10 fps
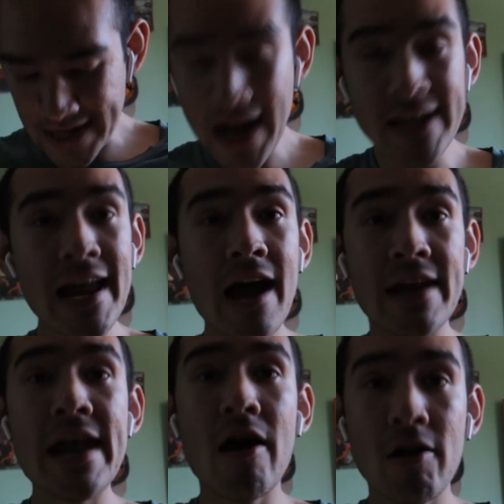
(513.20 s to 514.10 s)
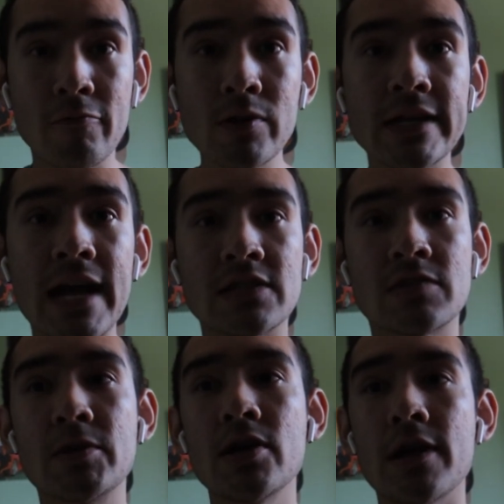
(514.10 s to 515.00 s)
I got now I've really got
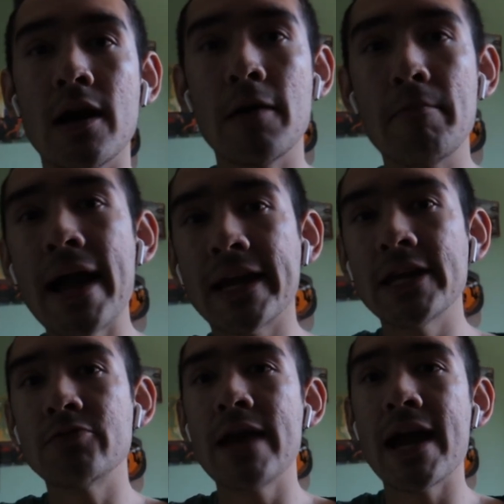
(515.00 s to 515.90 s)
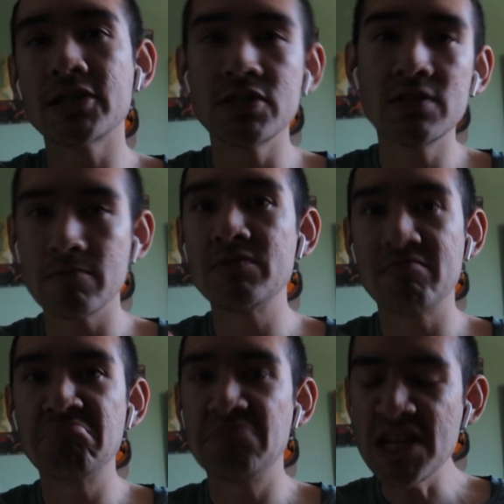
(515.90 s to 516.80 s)
some good back end reaction,
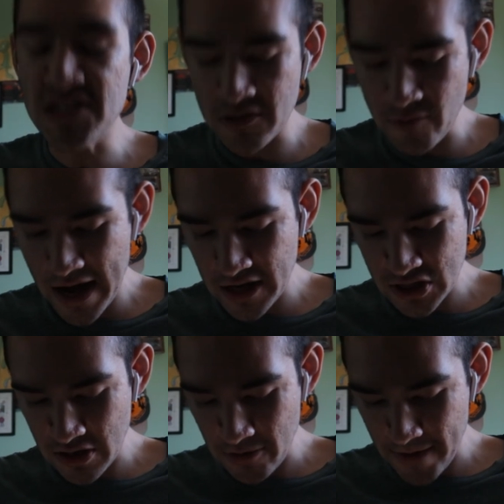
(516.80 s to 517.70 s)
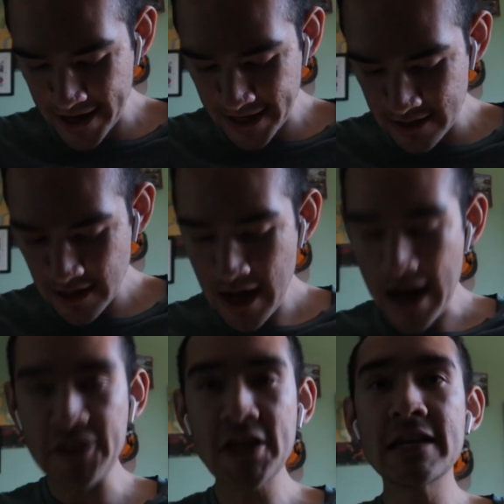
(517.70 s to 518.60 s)
some decent reaction on the back end.
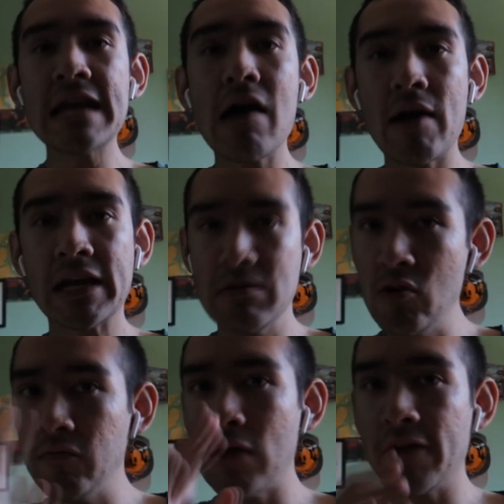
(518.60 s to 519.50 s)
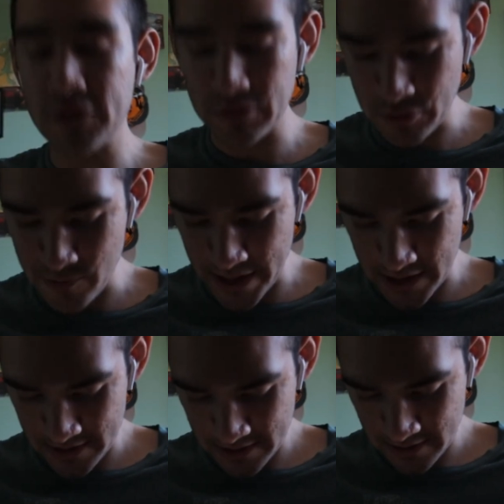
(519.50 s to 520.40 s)
I think now I can move left a little bit.